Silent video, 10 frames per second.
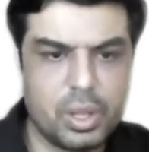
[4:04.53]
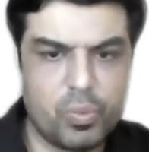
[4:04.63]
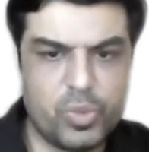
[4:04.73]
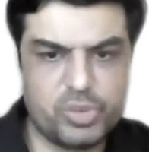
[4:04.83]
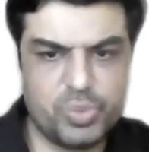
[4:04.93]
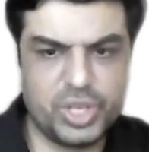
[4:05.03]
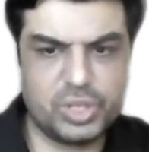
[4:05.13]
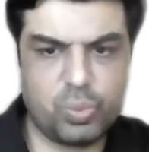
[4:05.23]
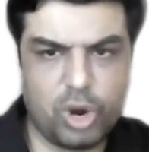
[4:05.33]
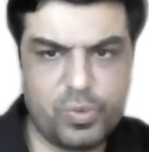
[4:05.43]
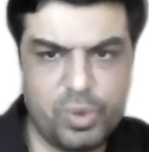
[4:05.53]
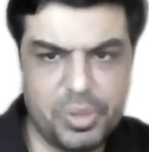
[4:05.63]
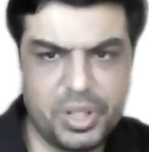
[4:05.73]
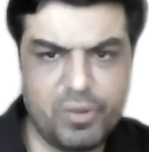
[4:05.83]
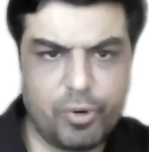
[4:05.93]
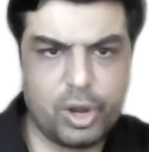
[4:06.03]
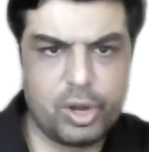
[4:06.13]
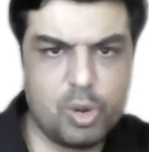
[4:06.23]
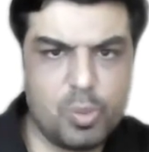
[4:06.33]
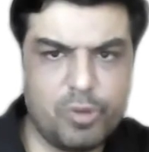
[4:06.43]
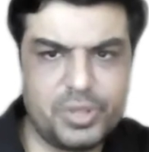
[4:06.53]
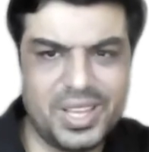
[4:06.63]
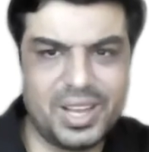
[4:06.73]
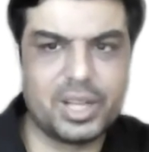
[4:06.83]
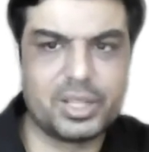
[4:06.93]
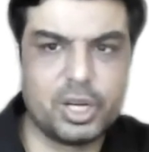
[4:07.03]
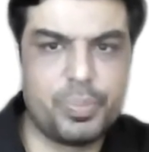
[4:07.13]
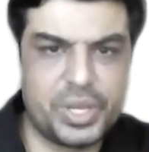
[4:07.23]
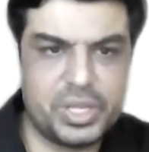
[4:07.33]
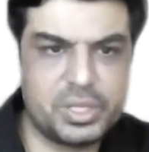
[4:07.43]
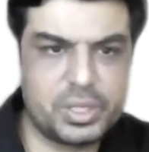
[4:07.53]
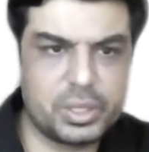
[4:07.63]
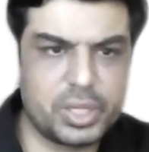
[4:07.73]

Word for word: which means what will be the volume of the other piece?